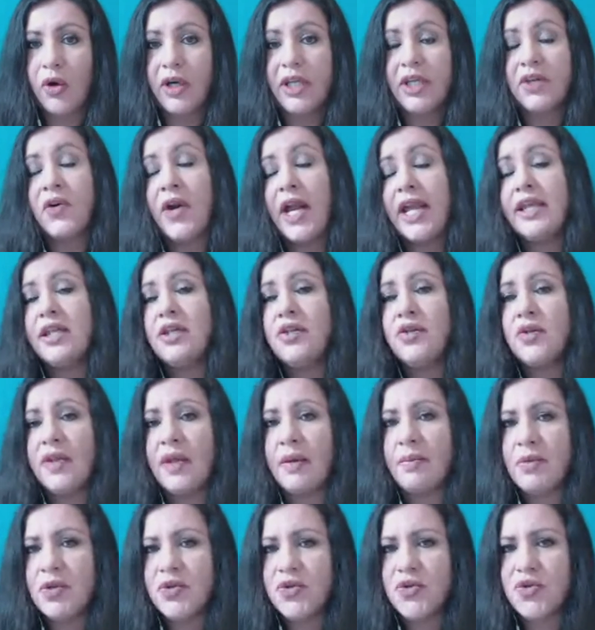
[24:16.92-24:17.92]
or trying to
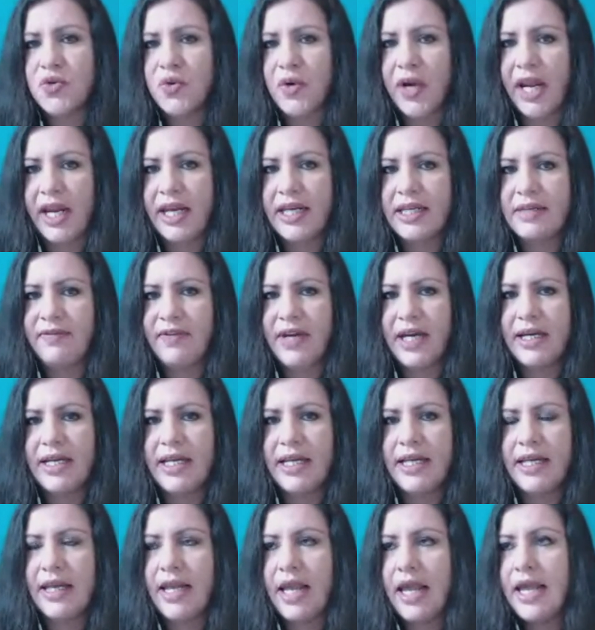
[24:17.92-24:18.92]
demonstrate
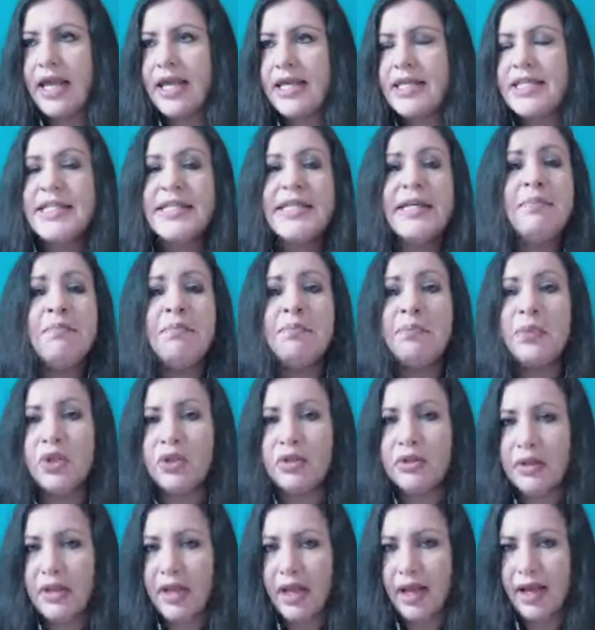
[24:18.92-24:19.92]
very
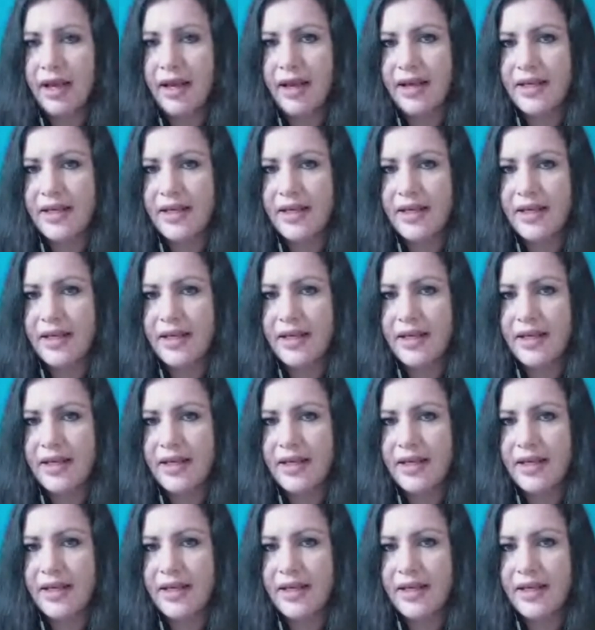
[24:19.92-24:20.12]
simple